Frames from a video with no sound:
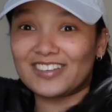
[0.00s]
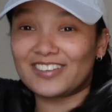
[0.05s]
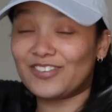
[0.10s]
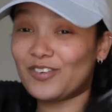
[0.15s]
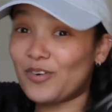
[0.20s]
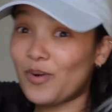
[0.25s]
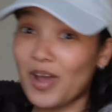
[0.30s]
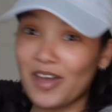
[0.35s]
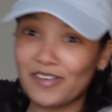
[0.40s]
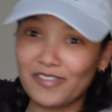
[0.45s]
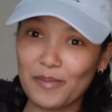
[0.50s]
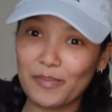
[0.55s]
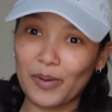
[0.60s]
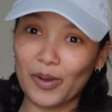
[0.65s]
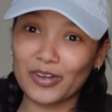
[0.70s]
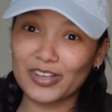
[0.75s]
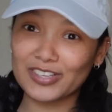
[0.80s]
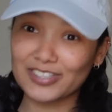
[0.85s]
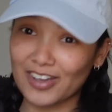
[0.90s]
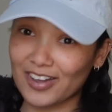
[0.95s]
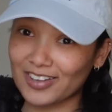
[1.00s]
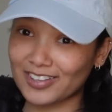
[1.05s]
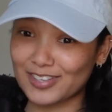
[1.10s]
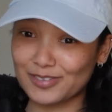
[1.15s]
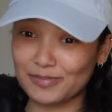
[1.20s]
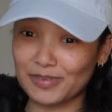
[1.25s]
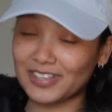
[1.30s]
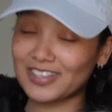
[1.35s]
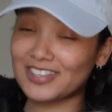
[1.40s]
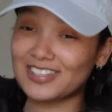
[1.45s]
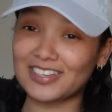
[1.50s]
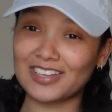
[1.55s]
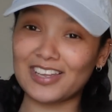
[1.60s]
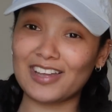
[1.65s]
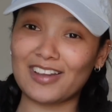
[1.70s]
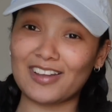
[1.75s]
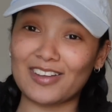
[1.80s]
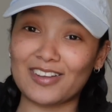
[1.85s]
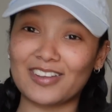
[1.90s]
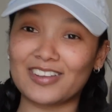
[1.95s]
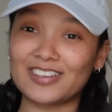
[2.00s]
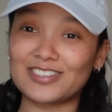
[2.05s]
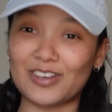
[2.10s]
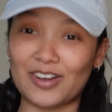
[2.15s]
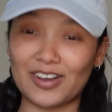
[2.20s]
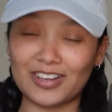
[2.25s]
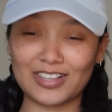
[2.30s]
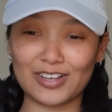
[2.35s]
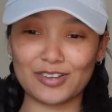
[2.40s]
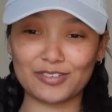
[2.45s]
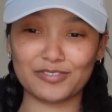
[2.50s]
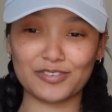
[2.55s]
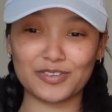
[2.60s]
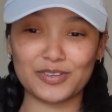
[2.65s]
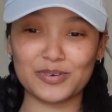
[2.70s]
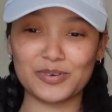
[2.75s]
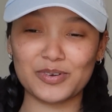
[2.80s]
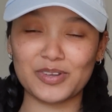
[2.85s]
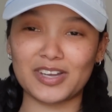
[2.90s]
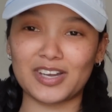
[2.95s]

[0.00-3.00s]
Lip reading: Whoever broke his heart is when he's singing his heart out for you. Oh,